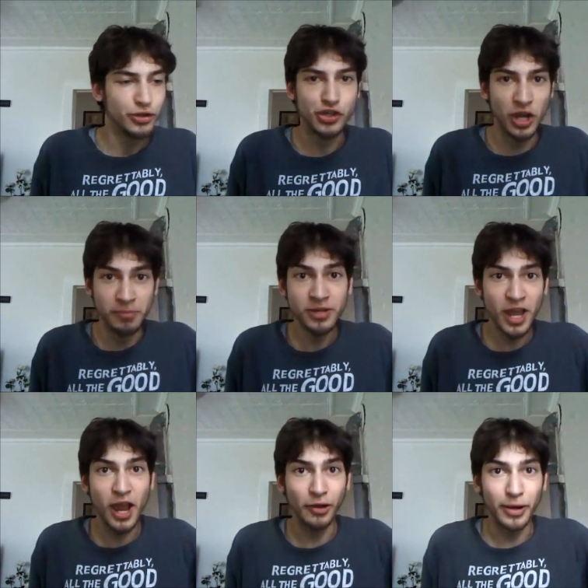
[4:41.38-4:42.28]
Jim
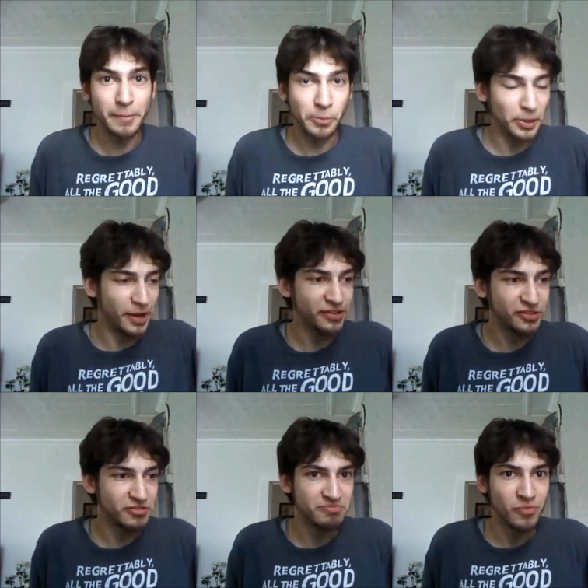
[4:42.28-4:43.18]
Carrey
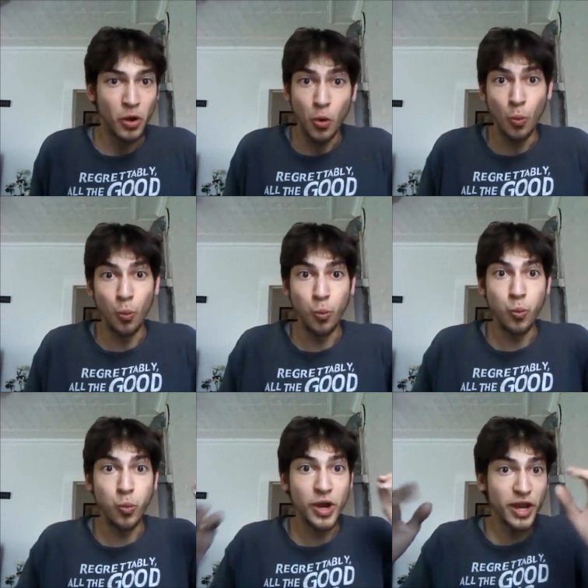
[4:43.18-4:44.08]
plus
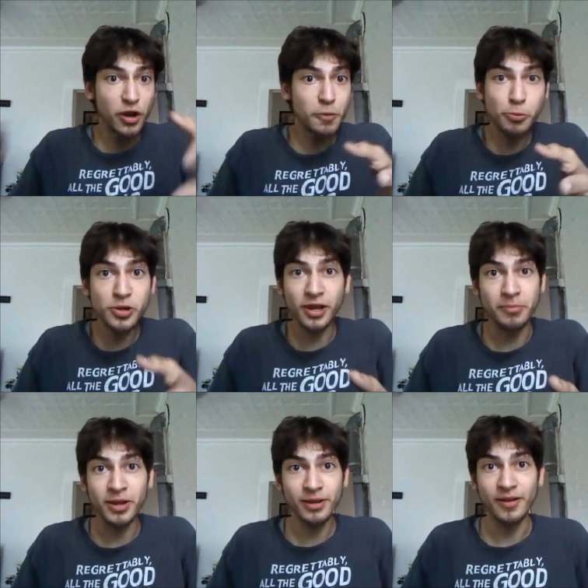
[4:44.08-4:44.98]
weird
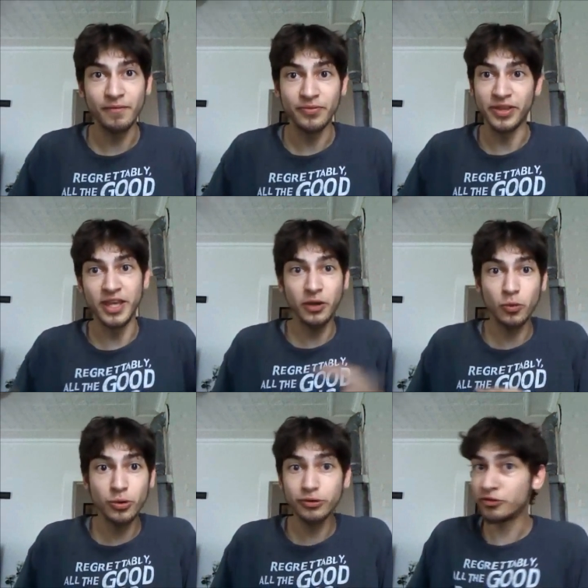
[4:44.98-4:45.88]
predicament
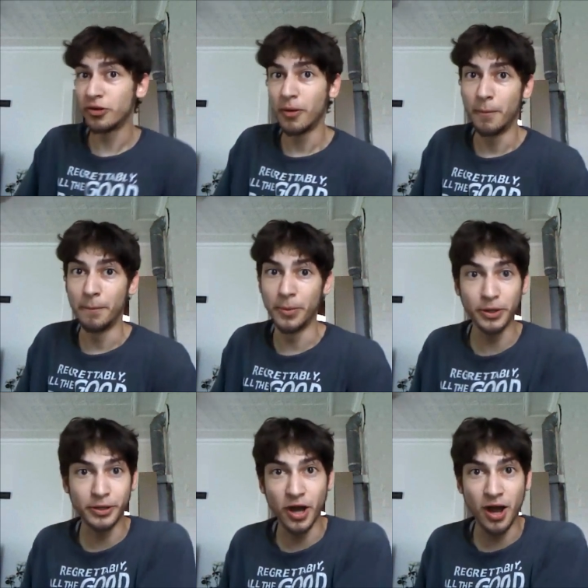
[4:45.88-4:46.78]
equals
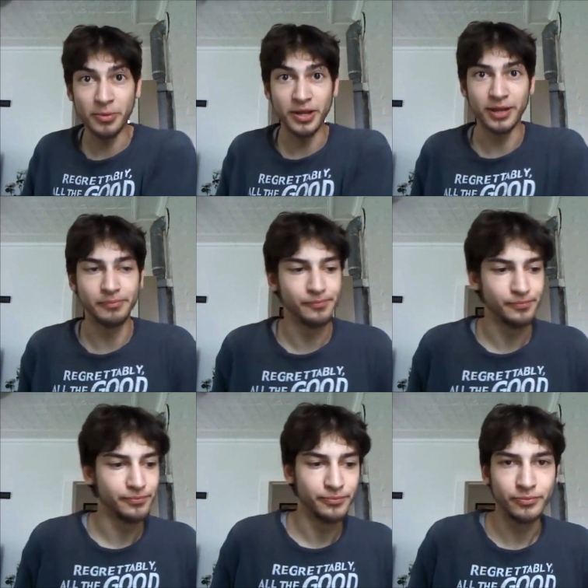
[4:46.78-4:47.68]
big comedy.
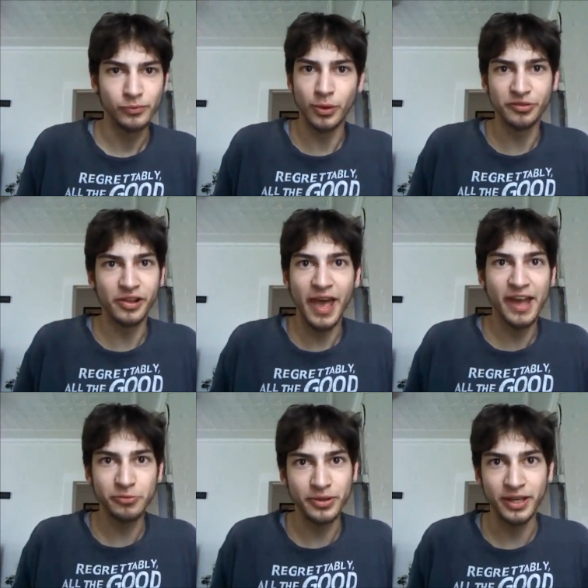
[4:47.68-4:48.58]
What was the
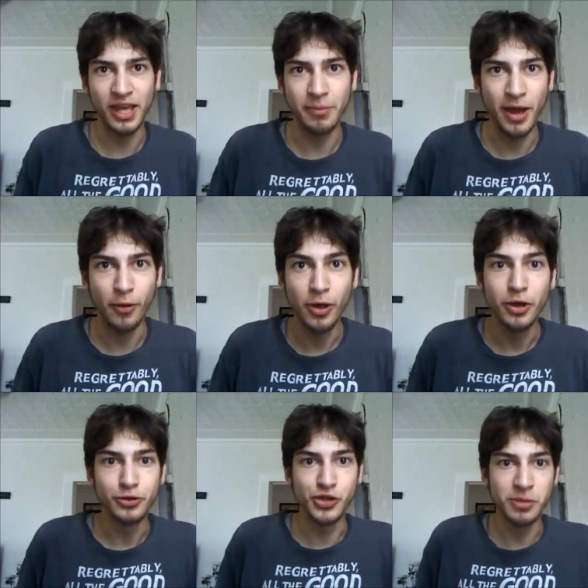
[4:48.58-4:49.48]
last one that came out?
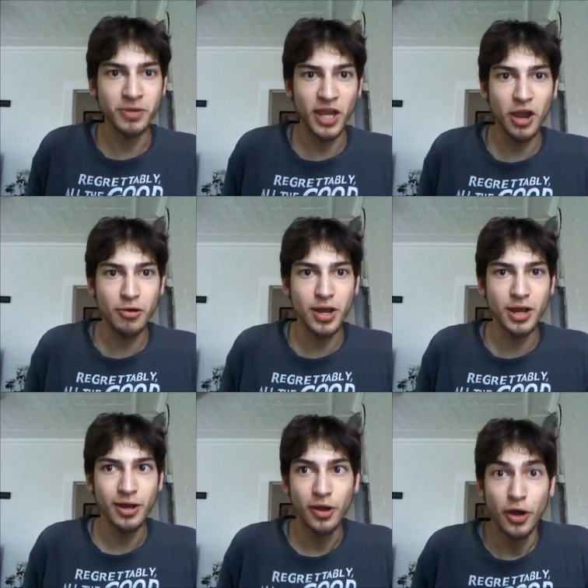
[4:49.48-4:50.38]
Jim
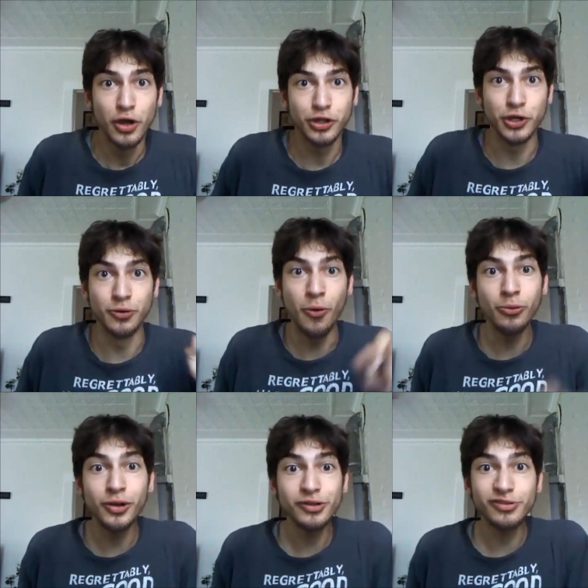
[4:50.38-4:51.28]
Carrey can
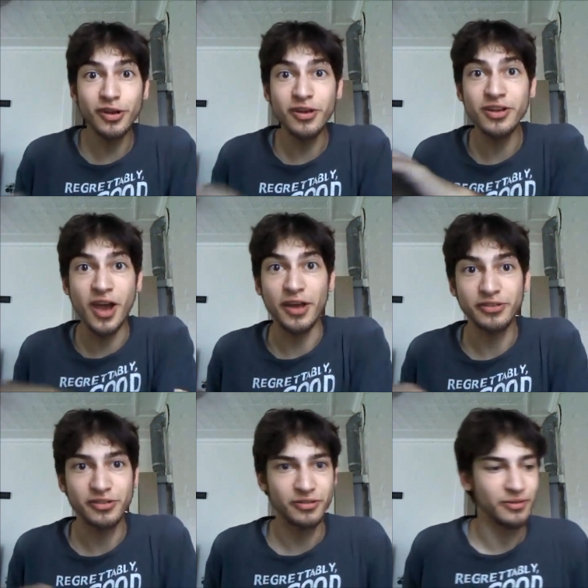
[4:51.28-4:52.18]
only say yes.